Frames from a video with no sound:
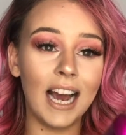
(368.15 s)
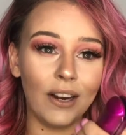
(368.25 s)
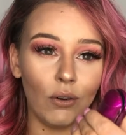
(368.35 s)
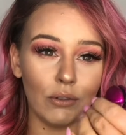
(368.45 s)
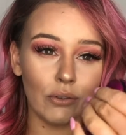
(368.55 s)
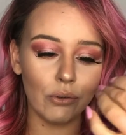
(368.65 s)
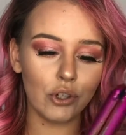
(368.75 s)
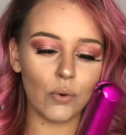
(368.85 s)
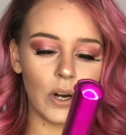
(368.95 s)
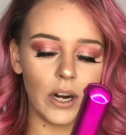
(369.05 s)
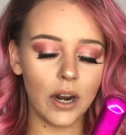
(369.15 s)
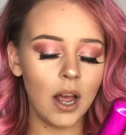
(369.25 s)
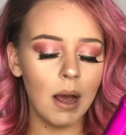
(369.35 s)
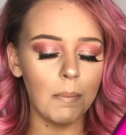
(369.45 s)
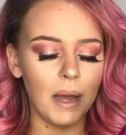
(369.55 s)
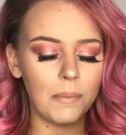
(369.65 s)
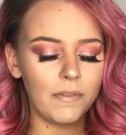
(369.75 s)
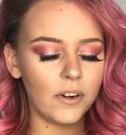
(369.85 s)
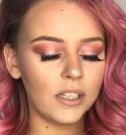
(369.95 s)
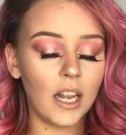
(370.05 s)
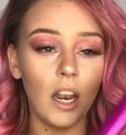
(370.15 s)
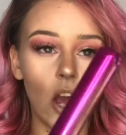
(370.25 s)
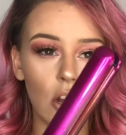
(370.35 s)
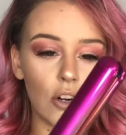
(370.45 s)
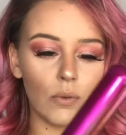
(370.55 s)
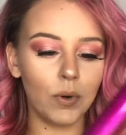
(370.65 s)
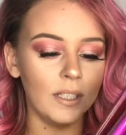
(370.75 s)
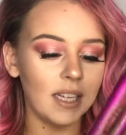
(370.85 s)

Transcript: and also shorter, but I prefer the longer ones.